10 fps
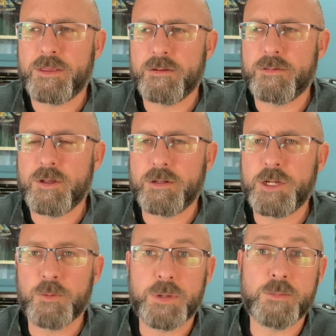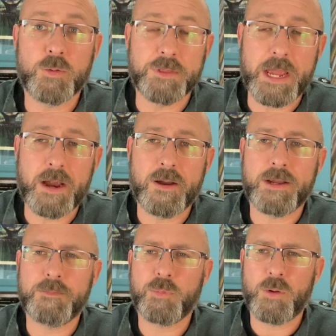the, the dear people there
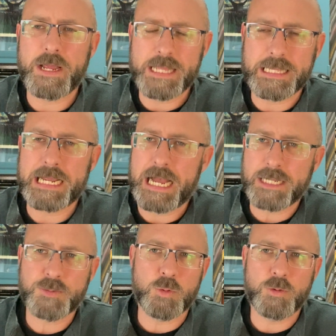and pray that the gospel